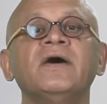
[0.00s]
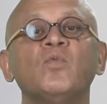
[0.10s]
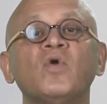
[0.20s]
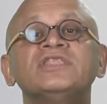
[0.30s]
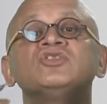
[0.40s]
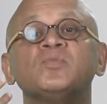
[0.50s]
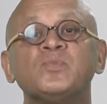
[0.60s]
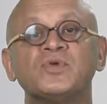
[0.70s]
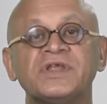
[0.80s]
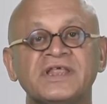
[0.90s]
once you
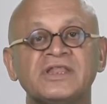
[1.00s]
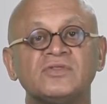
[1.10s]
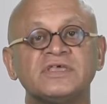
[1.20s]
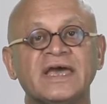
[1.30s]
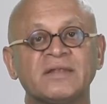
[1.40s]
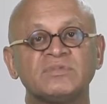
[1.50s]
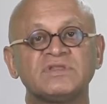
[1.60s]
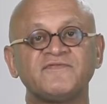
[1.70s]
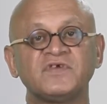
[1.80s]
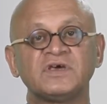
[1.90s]
put it into the
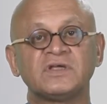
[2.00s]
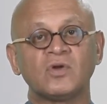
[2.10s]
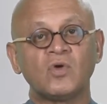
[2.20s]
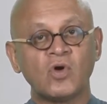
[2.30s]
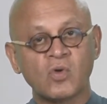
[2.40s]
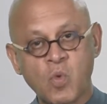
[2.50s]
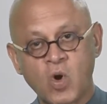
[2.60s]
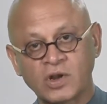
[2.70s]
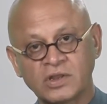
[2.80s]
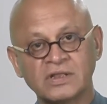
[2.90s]
atmosphere or
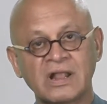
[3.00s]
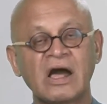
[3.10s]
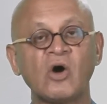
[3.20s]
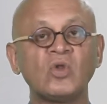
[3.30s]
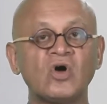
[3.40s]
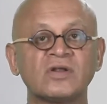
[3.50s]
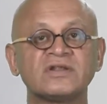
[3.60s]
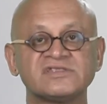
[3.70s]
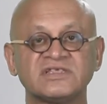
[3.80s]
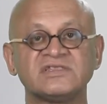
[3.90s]
water, how long
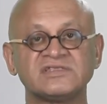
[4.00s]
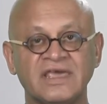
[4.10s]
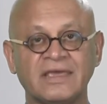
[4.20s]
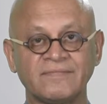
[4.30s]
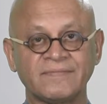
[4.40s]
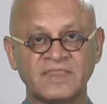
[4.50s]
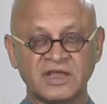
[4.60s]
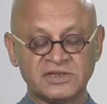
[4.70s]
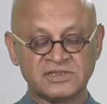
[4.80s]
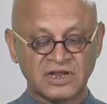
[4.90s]
does it stay?
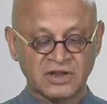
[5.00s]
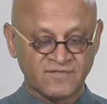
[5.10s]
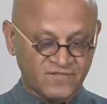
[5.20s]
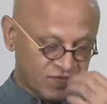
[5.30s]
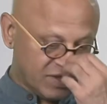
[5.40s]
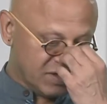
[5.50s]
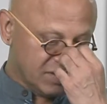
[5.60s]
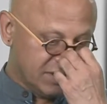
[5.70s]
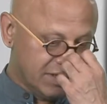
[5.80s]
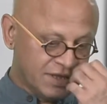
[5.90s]
That is kind of the
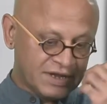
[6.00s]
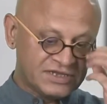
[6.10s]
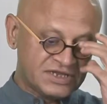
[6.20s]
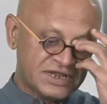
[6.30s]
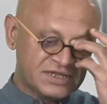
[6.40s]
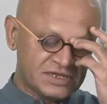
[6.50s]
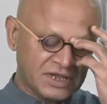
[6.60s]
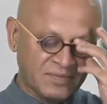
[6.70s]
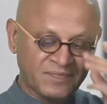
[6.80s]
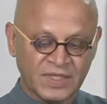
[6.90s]
residence time.